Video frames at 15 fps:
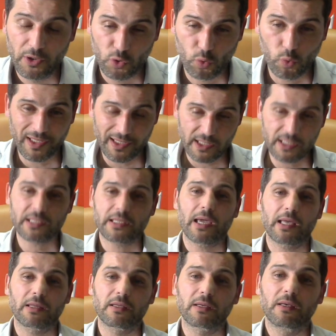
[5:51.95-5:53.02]
to
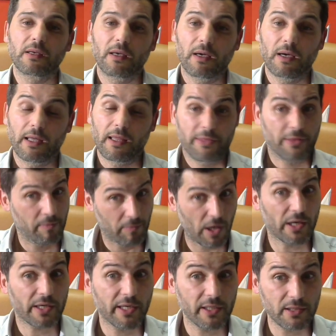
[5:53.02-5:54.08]
understand uh, the
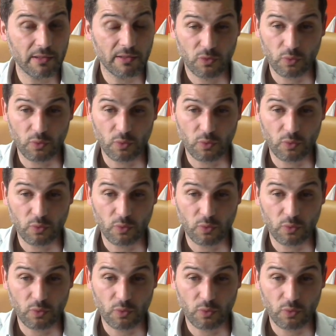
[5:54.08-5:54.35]
market,